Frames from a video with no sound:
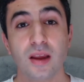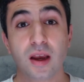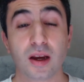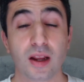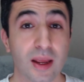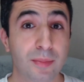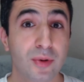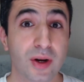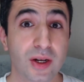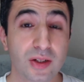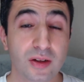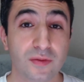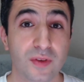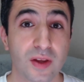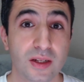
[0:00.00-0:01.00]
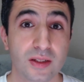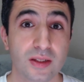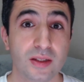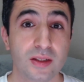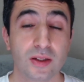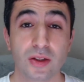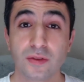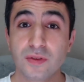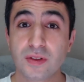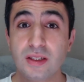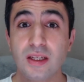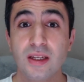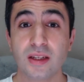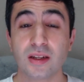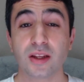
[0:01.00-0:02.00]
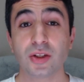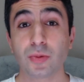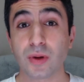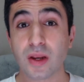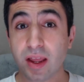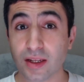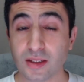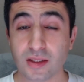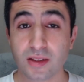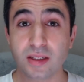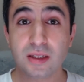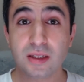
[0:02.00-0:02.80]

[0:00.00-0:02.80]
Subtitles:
a collaboration event you've seen and you would like to see